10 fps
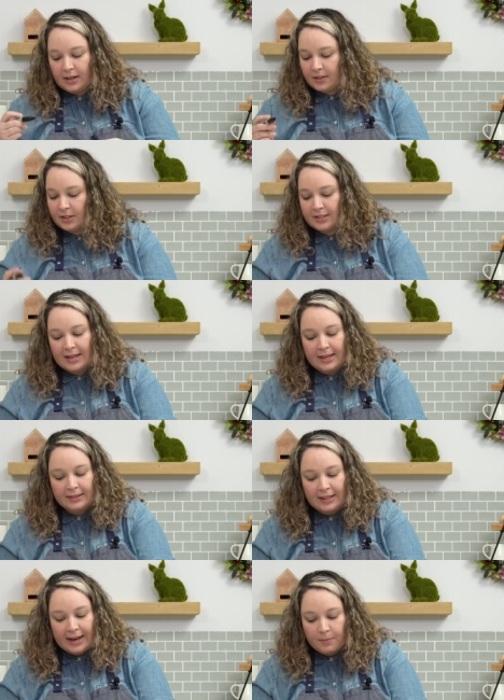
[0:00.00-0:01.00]
just a
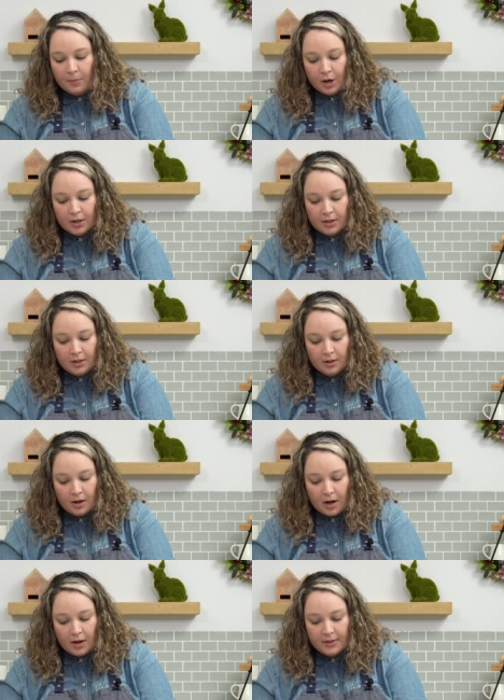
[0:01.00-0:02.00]
light mark
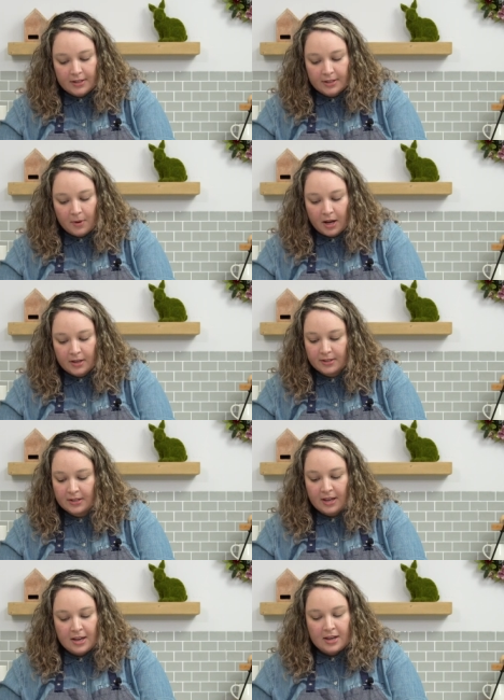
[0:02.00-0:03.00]
on this moss,
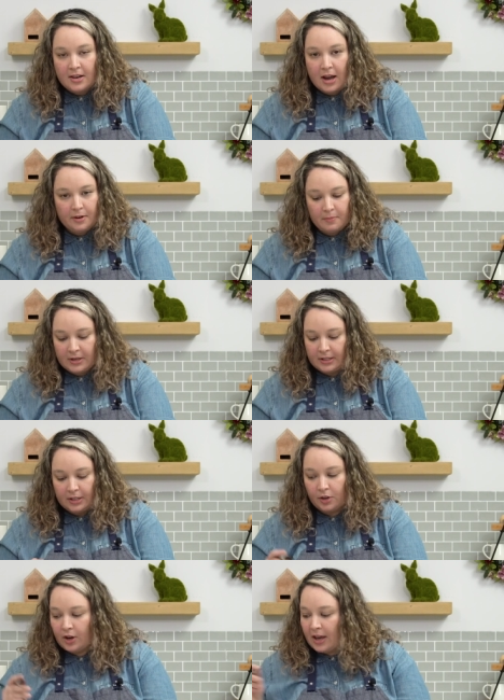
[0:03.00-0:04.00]
not a big deal.